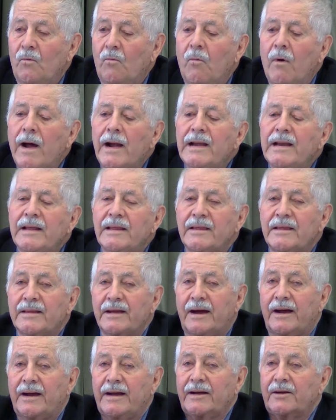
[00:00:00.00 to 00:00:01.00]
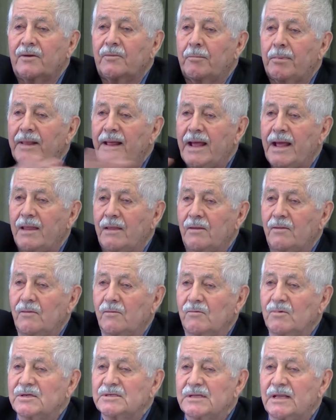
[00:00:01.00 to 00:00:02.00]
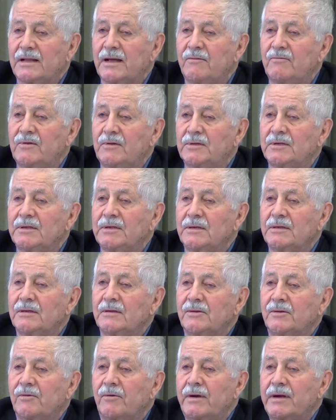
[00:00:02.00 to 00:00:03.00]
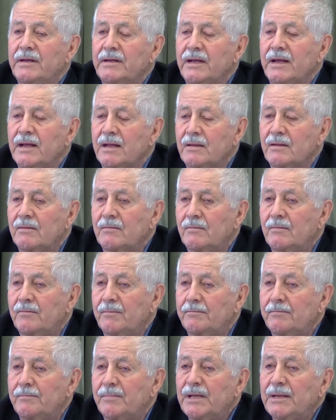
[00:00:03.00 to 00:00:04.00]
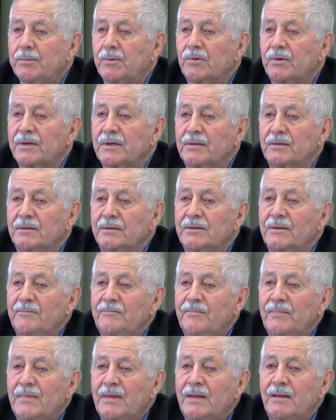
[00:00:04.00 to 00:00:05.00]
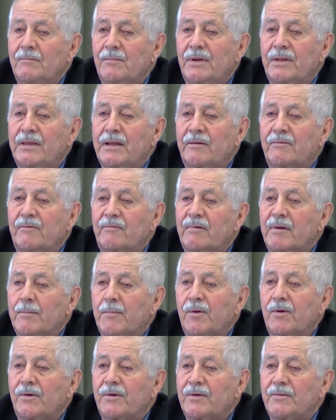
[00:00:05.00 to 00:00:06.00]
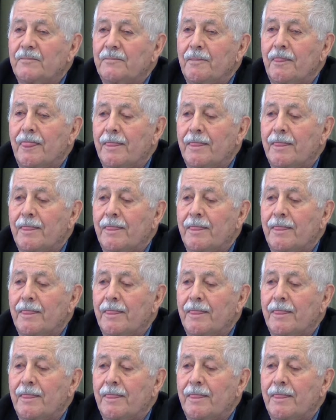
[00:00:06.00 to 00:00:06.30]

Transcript: One entire plant was leveled, 28 people killed, but never reported.